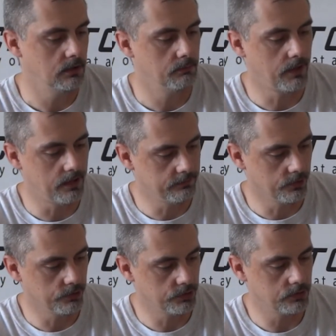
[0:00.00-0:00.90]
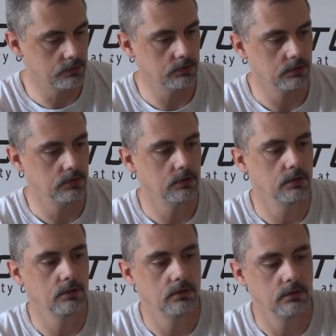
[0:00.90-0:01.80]
My version
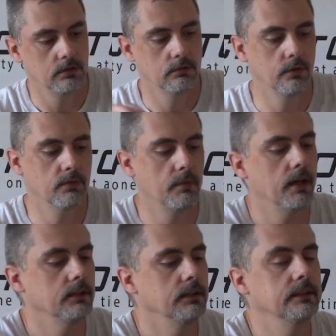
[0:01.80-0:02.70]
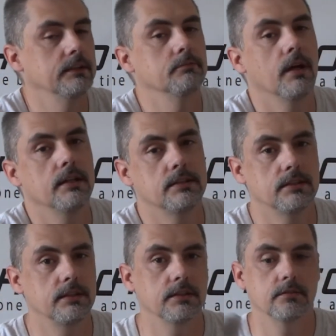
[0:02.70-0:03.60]
with my lid and my
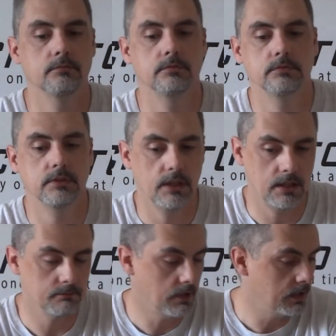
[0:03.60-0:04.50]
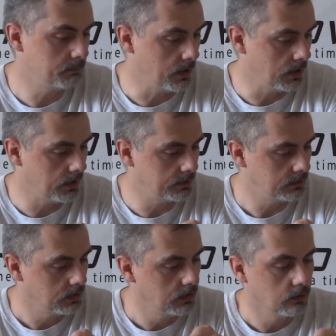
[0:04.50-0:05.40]
stem and my pot
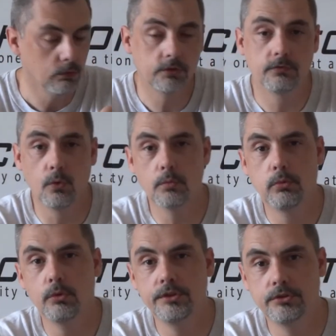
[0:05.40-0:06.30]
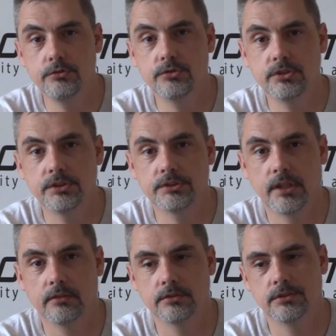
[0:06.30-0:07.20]
was 4.26
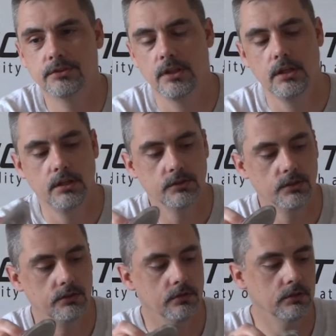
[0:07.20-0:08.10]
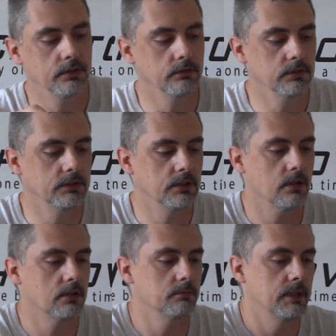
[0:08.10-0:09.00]
ounces. So you're only really
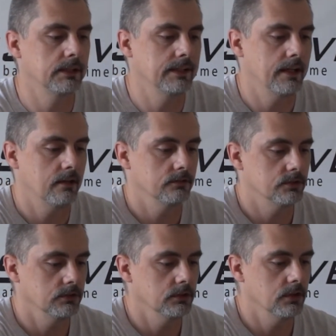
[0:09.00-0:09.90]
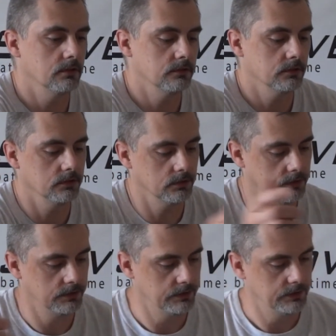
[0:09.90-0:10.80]
talking about an ounce, a little over,
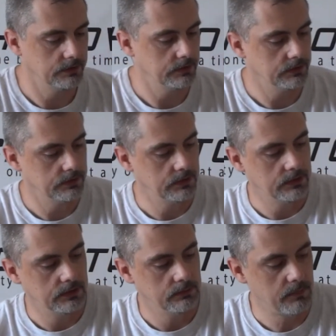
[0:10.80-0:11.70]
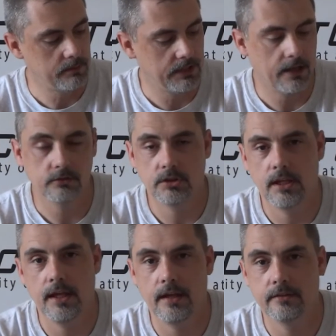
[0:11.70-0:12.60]
maybe an ounce and a
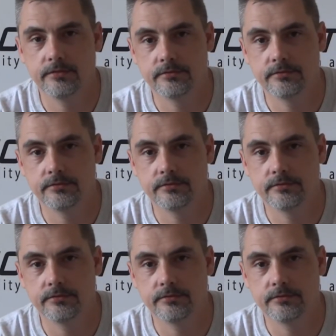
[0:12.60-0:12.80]
half.